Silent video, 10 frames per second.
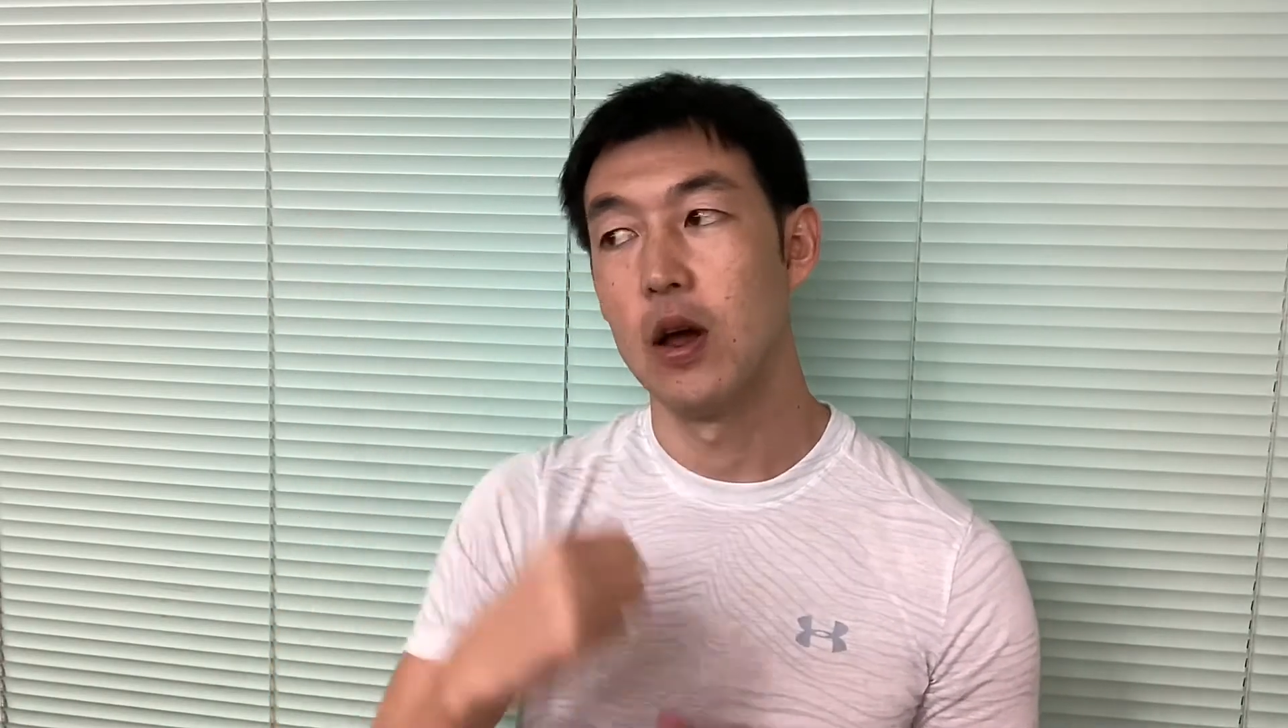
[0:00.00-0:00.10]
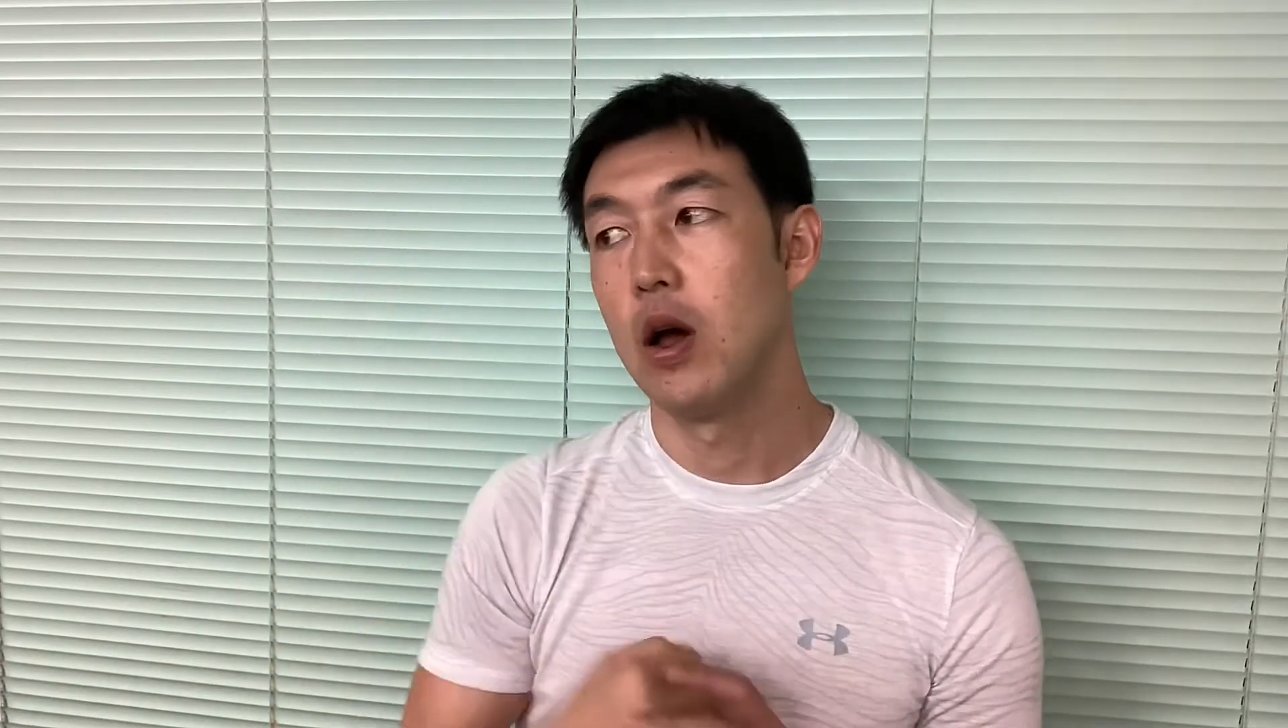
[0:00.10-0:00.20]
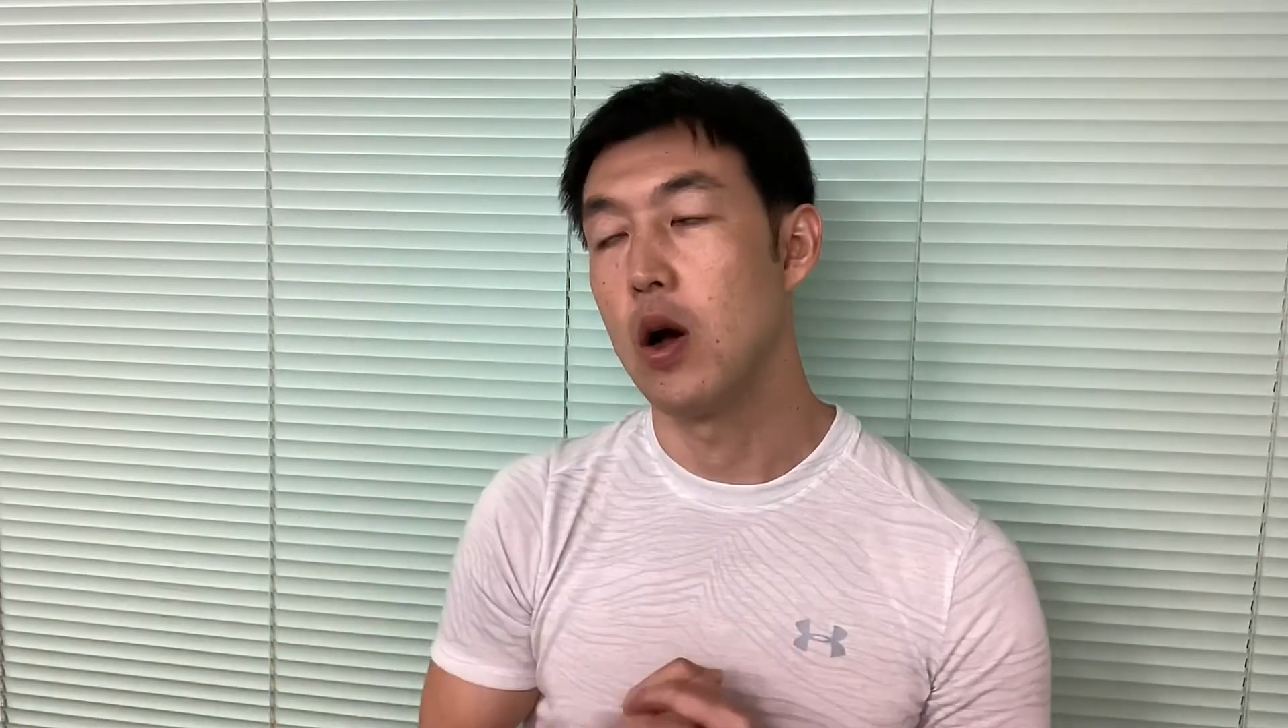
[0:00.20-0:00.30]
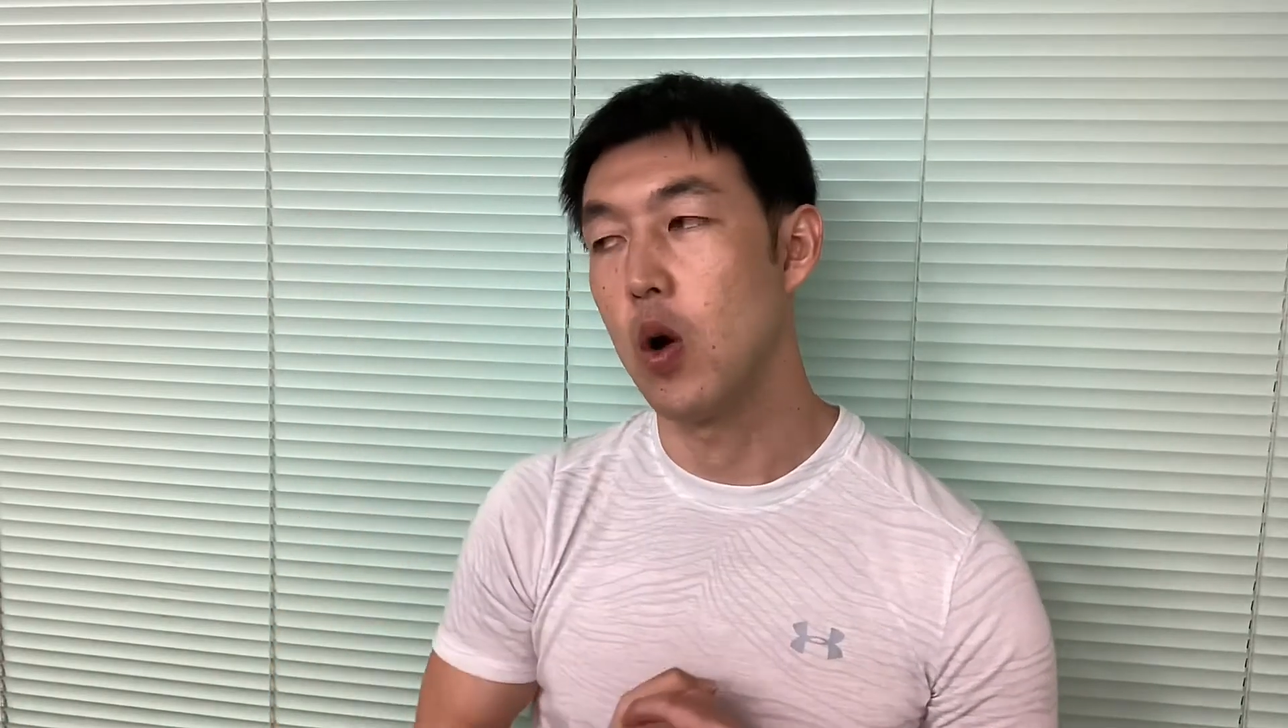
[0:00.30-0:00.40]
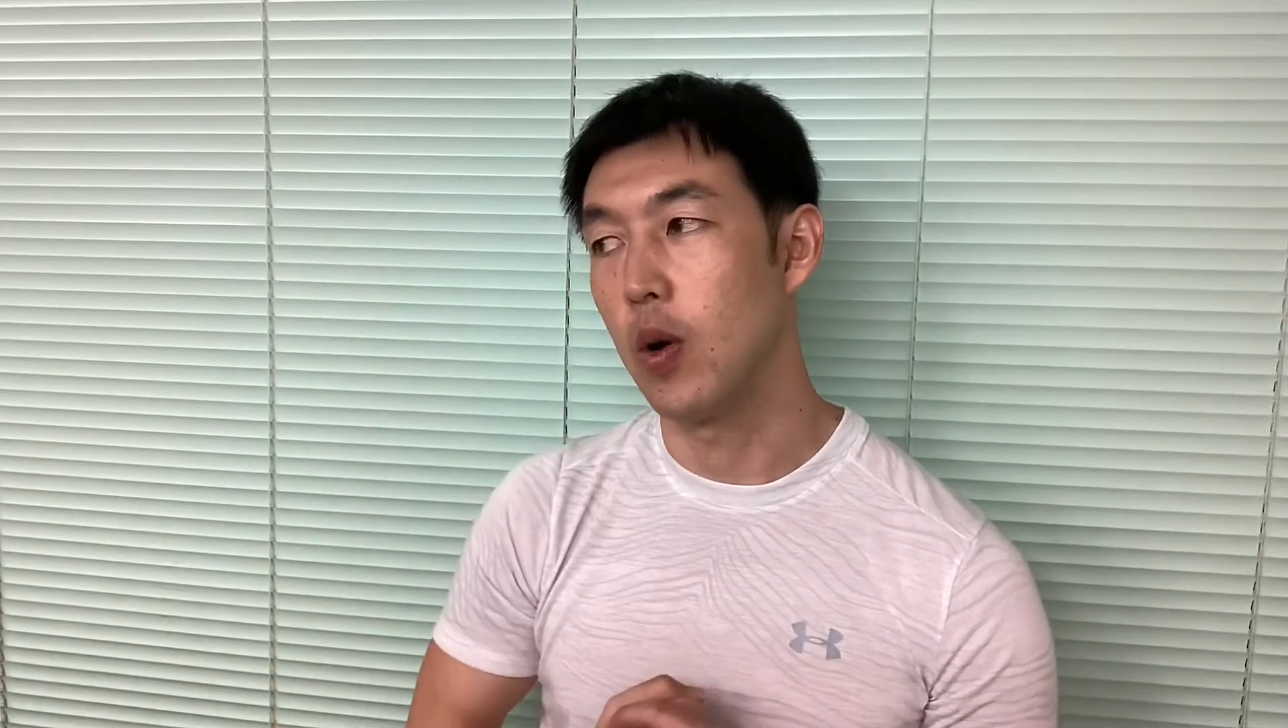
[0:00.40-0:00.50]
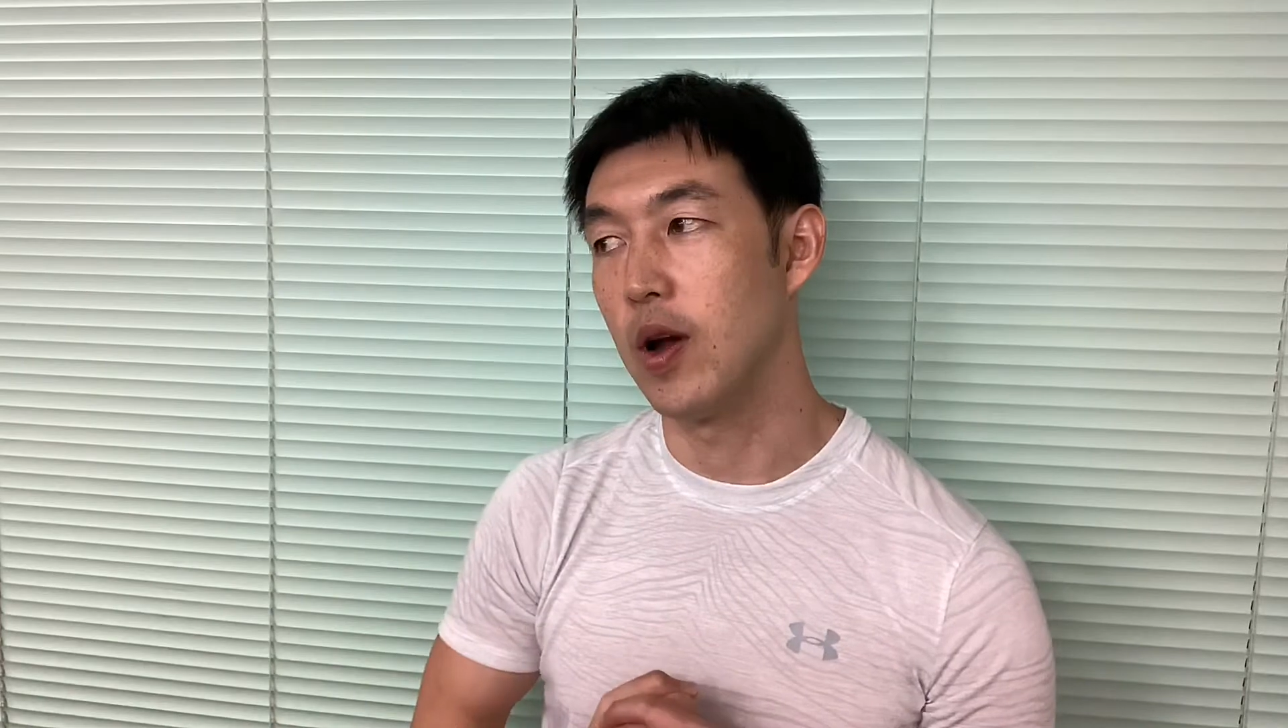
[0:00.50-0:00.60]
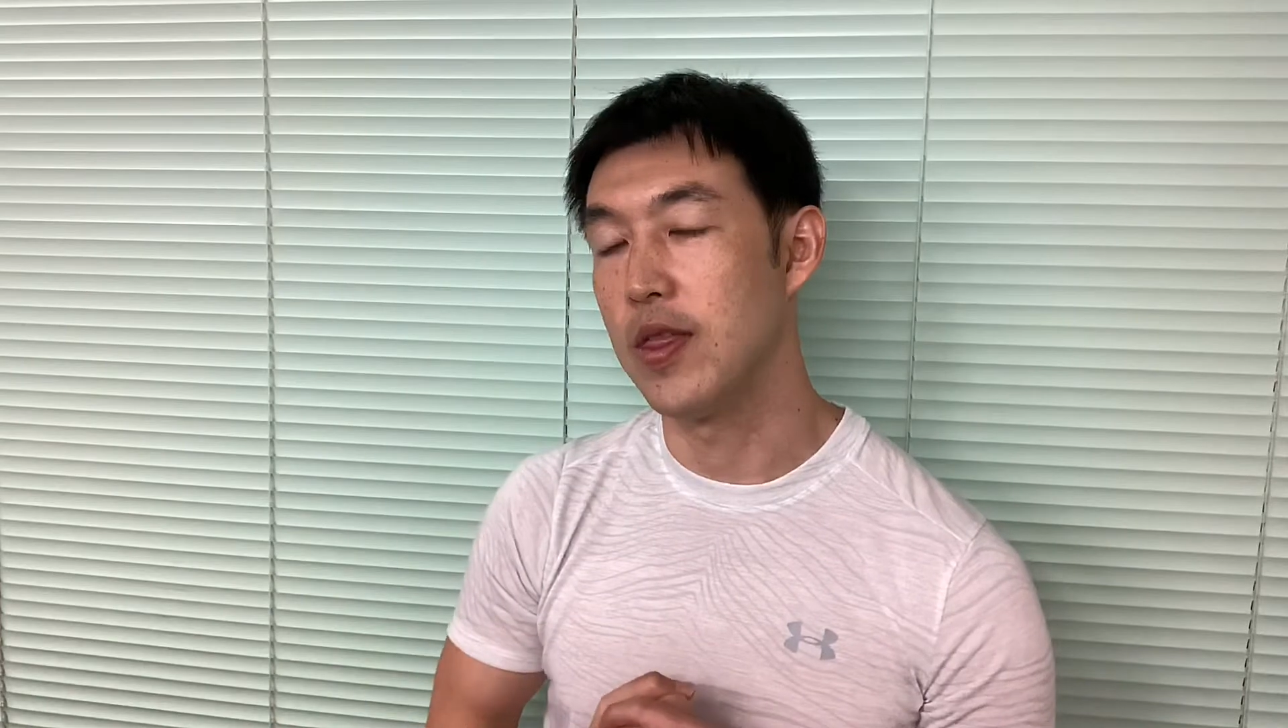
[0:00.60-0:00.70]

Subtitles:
or the